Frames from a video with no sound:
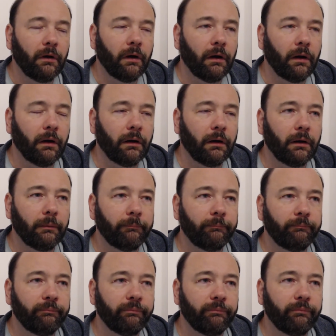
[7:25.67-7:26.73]

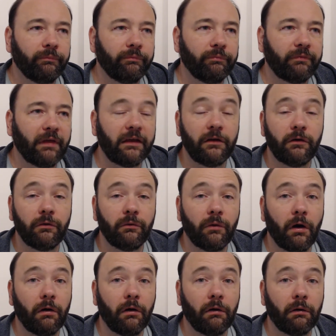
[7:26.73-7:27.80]
um, that you
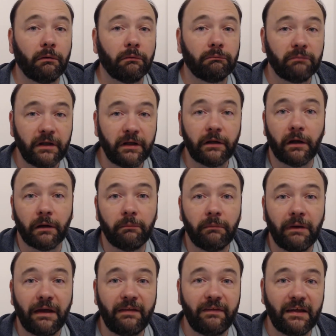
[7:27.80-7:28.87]
are, you know,
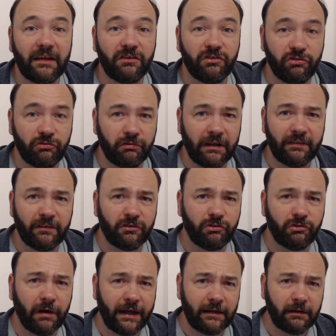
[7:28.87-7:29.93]
in the industry, in the
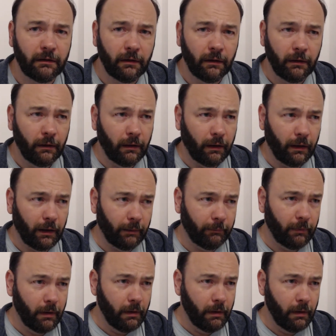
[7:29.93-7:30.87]
trade. Um,